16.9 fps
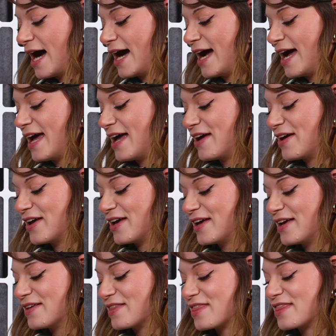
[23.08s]

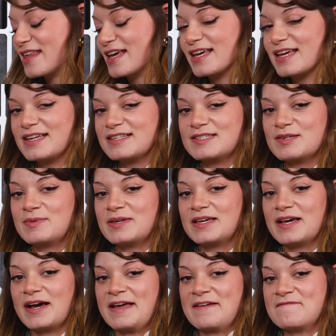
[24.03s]
I think it to
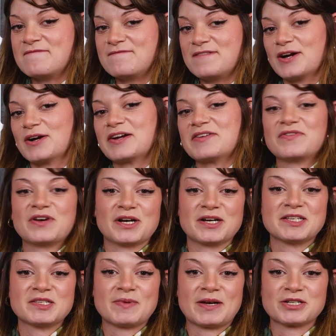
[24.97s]
be a very,
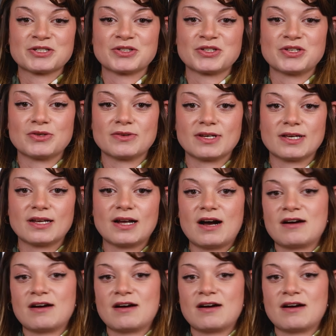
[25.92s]
very special unit.